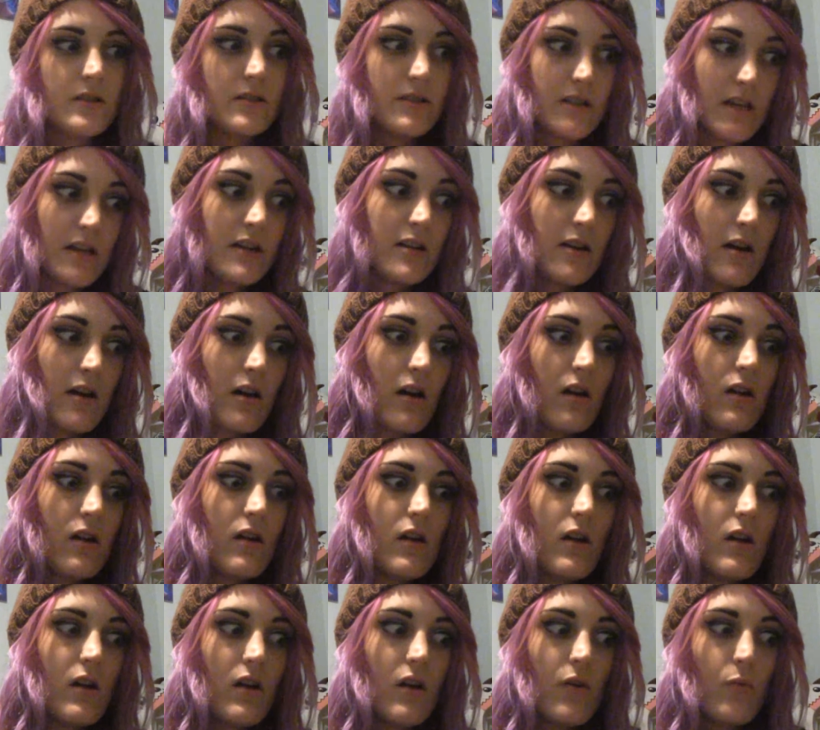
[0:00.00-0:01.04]
dinner,
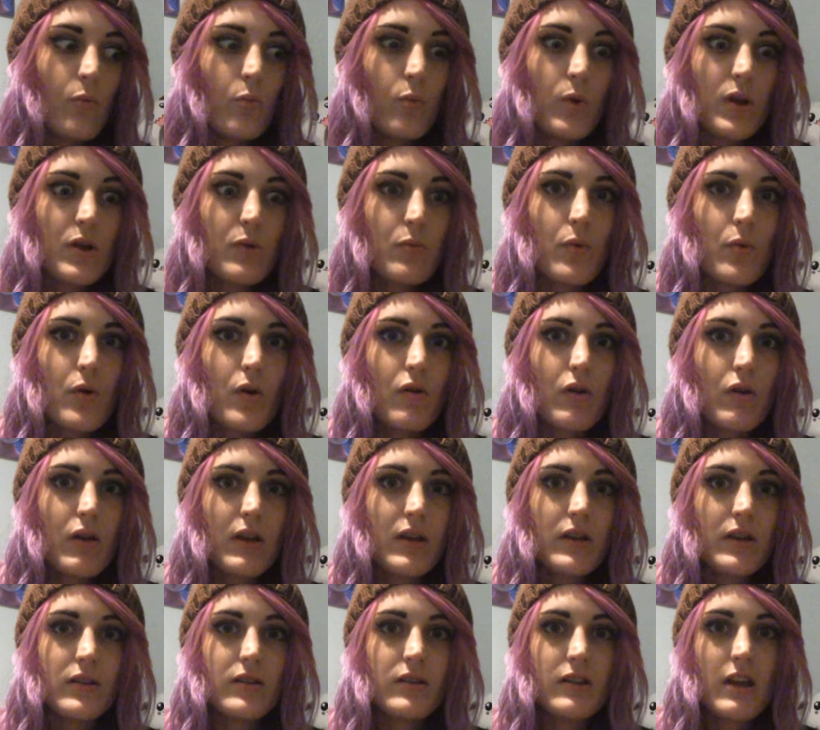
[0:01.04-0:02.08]
we were
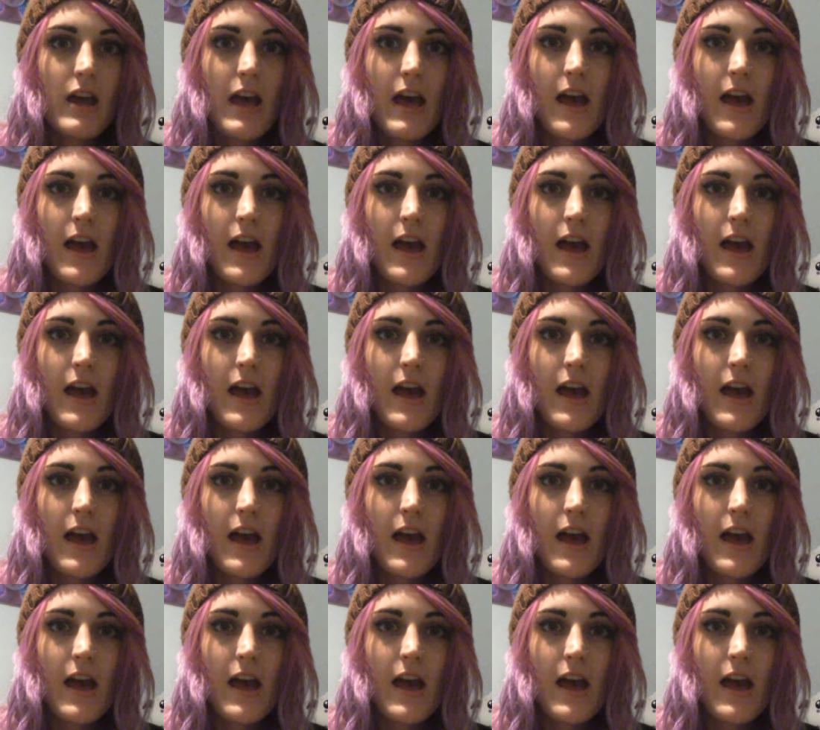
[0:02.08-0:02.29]
in